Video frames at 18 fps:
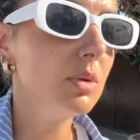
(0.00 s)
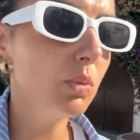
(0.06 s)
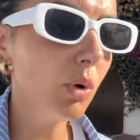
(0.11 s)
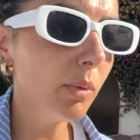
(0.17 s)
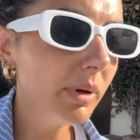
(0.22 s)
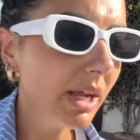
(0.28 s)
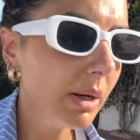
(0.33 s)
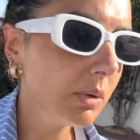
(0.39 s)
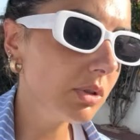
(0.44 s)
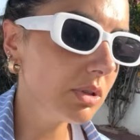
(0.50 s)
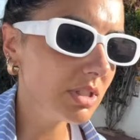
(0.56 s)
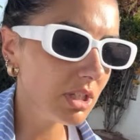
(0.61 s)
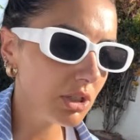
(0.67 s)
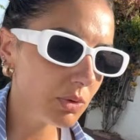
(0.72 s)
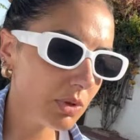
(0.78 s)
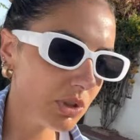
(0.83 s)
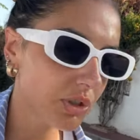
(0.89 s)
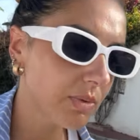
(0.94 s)
how old is she?
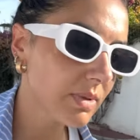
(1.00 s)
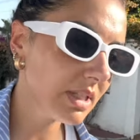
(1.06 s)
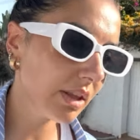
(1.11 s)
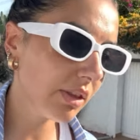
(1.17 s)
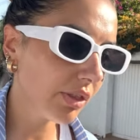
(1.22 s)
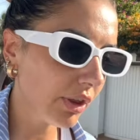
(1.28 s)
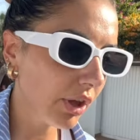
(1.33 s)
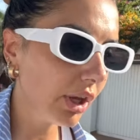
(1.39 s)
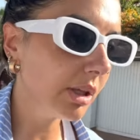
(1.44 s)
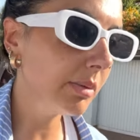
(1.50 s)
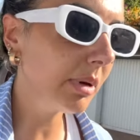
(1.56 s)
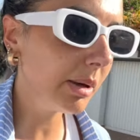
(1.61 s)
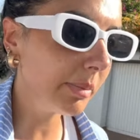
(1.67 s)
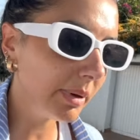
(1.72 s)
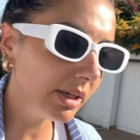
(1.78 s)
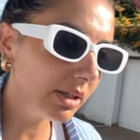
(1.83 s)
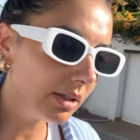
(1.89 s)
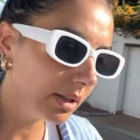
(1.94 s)
She was like 30
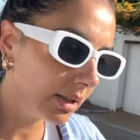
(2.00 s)
maybe.